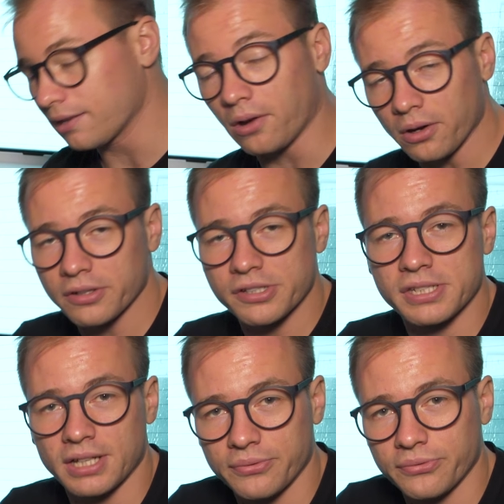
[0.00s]
longer
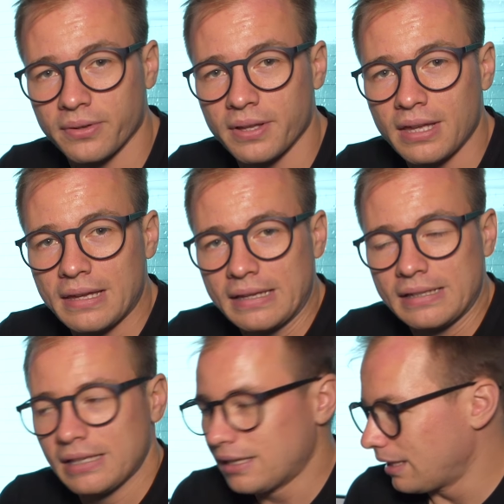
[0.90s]
stuff
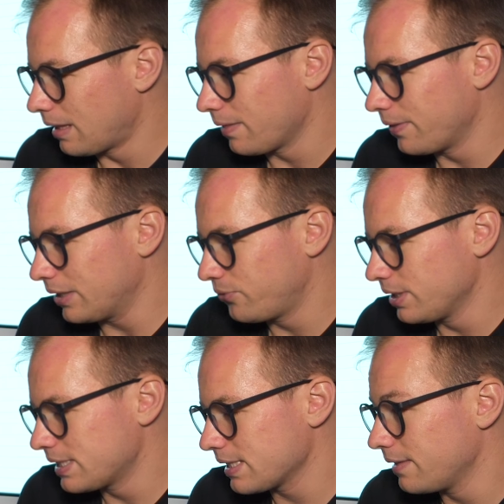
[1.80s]
that
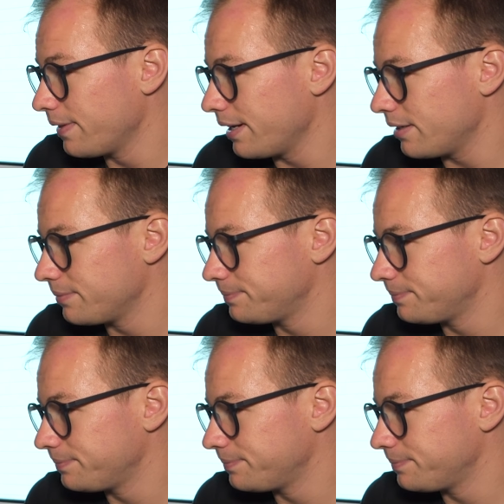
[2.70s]
fits in there.